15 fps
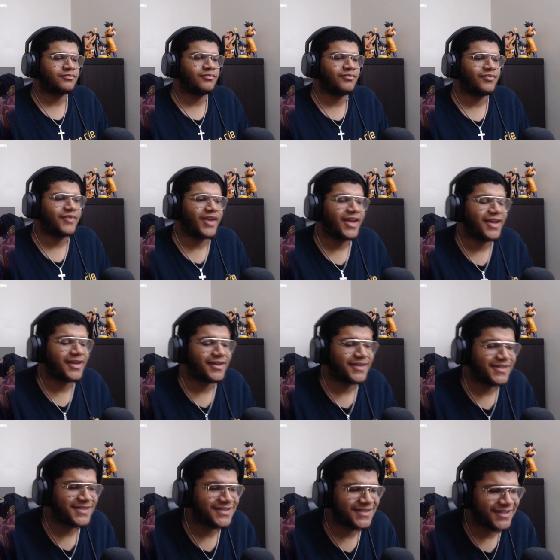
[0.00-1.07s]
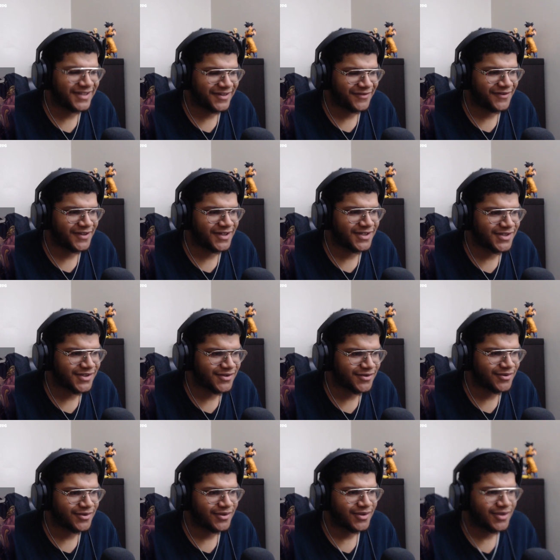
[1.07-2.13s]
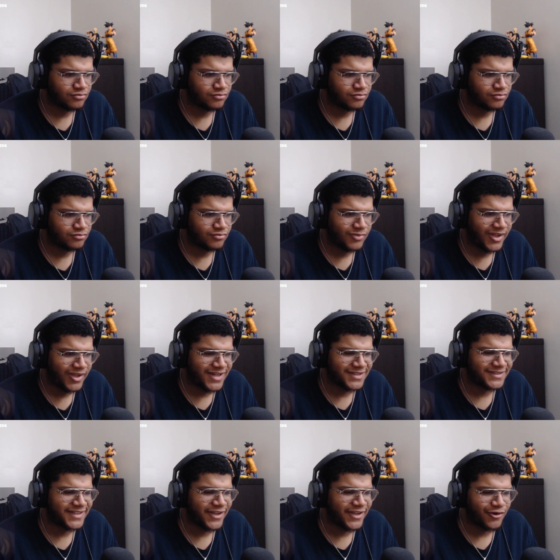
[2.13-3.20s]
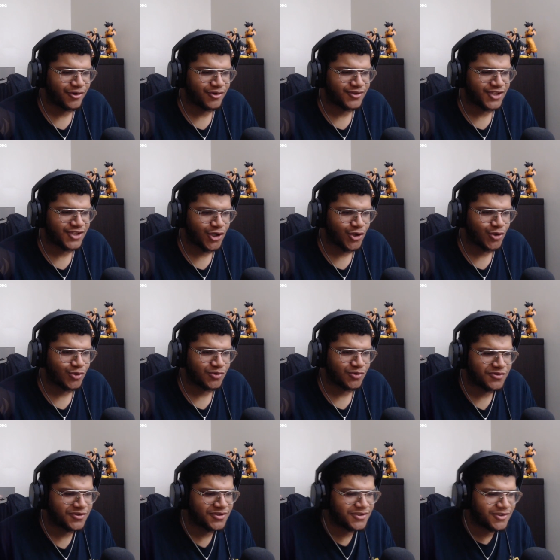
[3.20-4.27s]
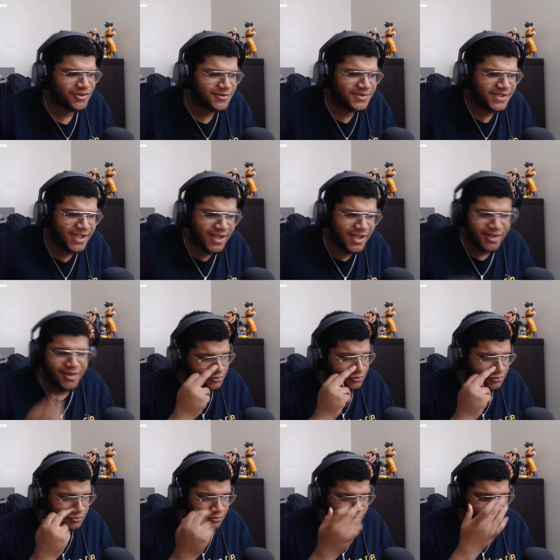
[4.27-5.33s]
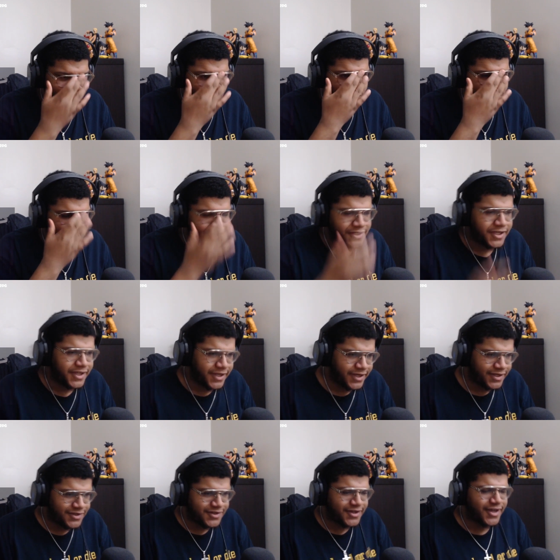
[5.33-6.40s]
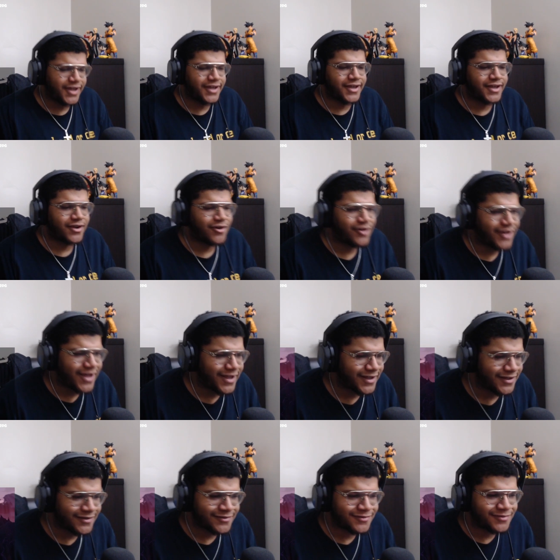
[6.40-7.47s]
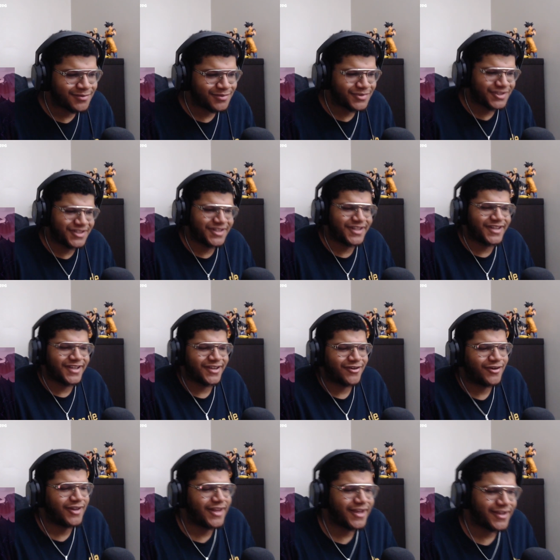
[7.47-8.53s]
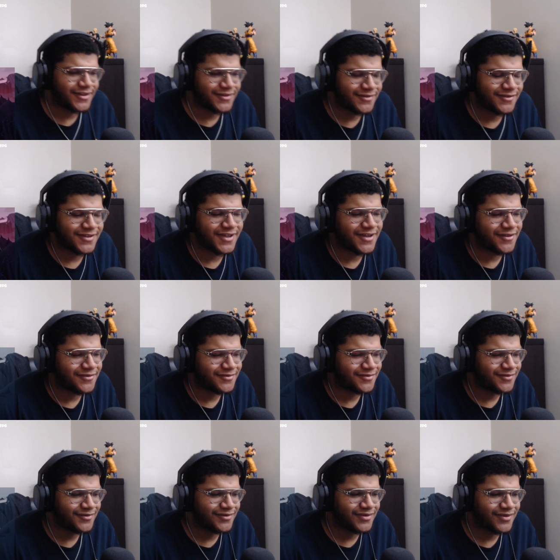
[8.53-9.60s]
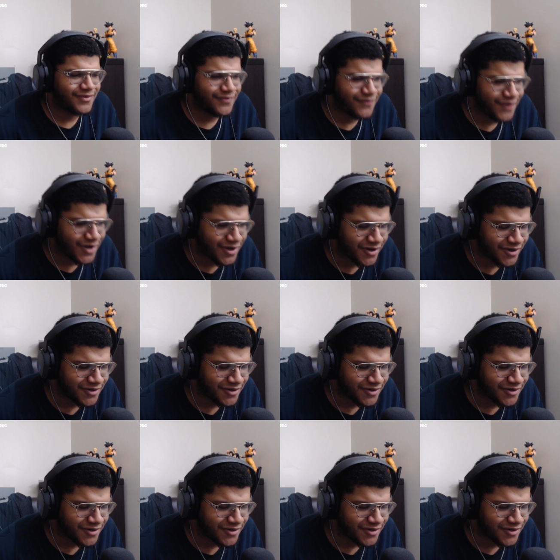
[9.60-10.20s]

Dang, easily defeated you. Got to stay on your toes, you know what I'm saying? She can't get caught lacking, but she did get caught lacking, so. Fuck her.